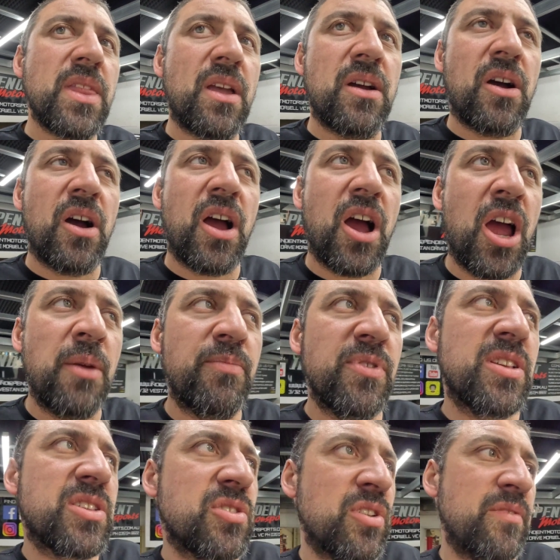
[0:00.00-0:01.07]
I hope
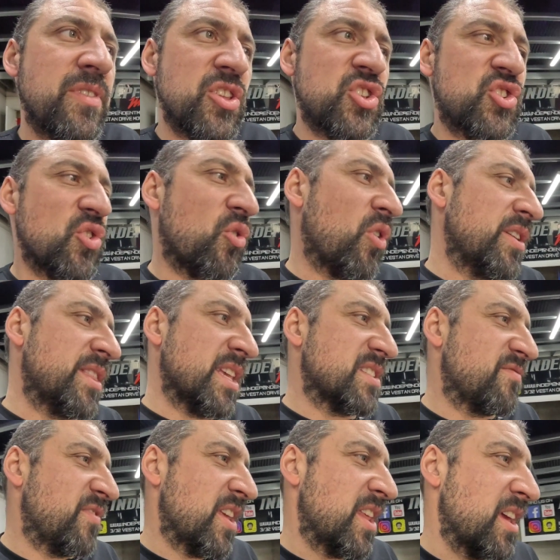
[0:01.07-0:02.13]
you sort of enjoyed
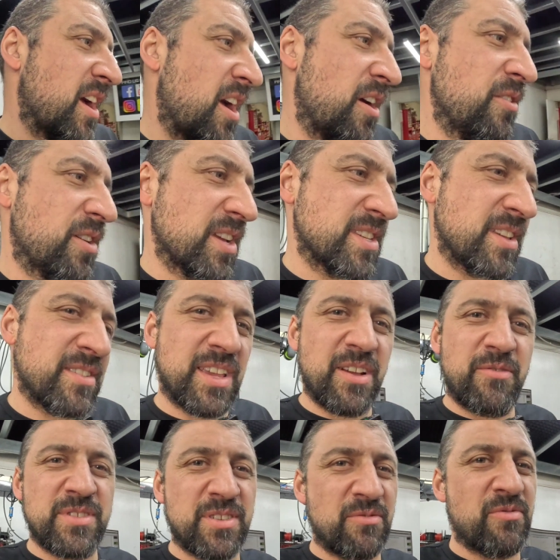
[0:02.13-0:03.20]
this video, because it
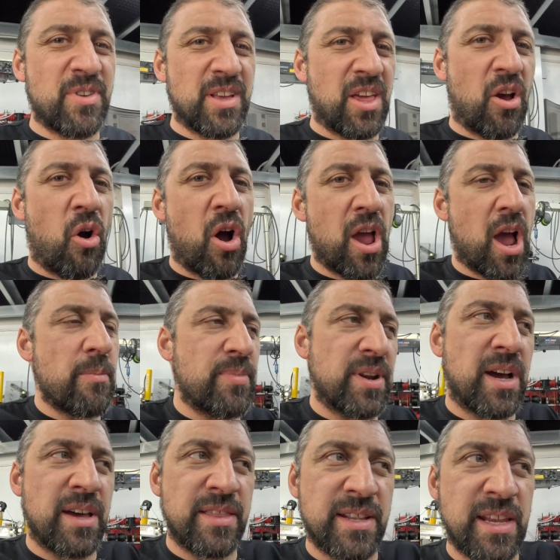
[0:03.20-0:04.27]
was a really
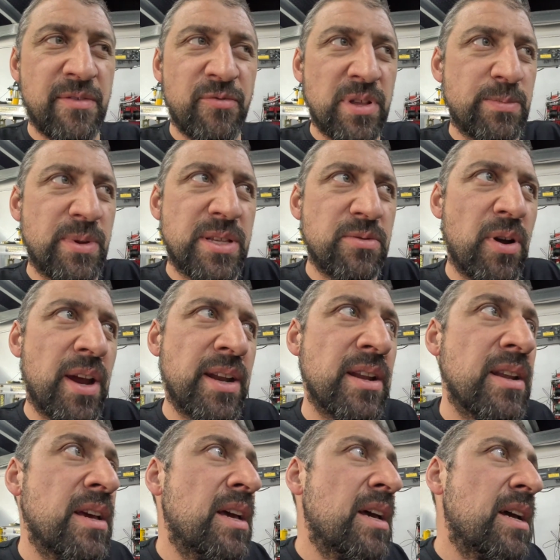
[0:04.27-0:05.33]
eye-opener, the difference between
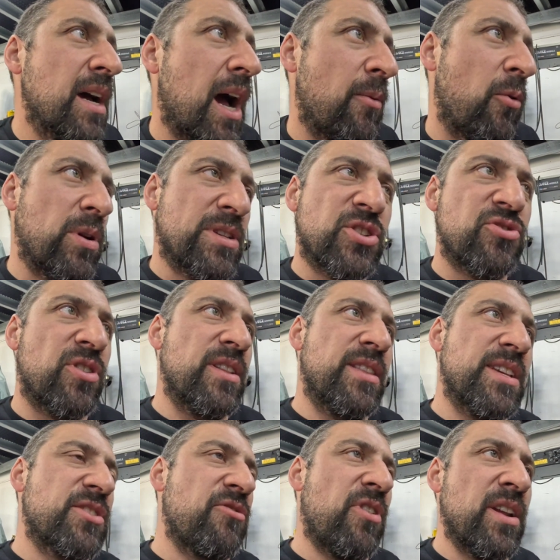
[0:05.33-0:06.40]
it. I wasn't trying to
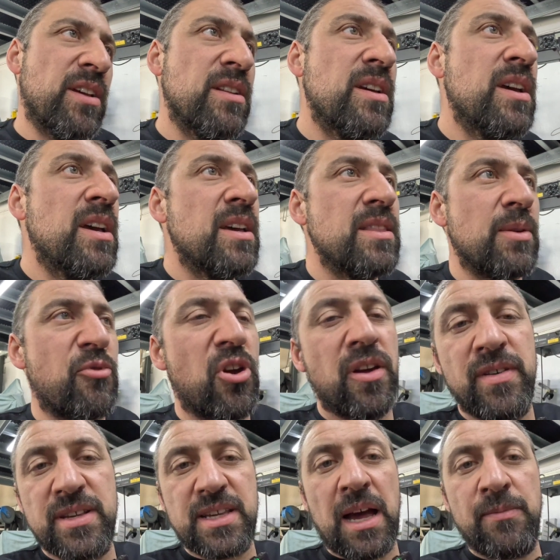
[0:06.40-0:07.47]
discredit the
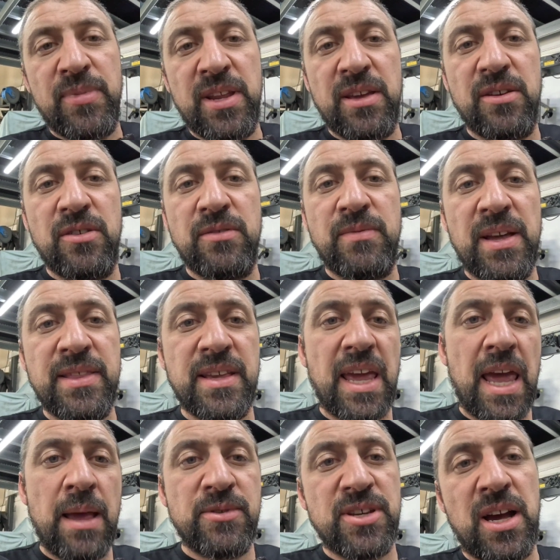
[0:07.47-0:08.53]
previous company who'd done the
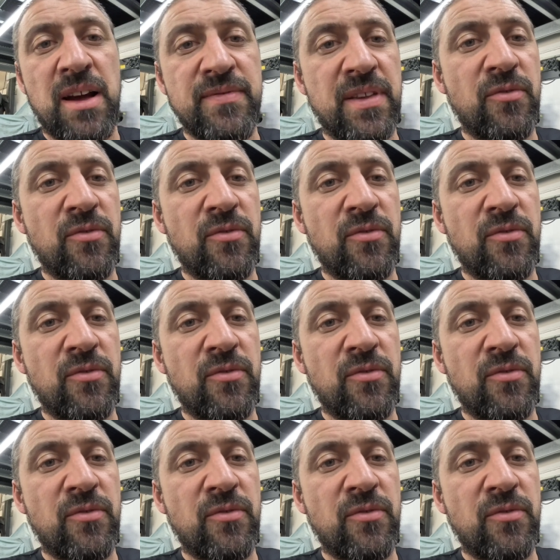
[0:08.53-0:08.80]
camshaft.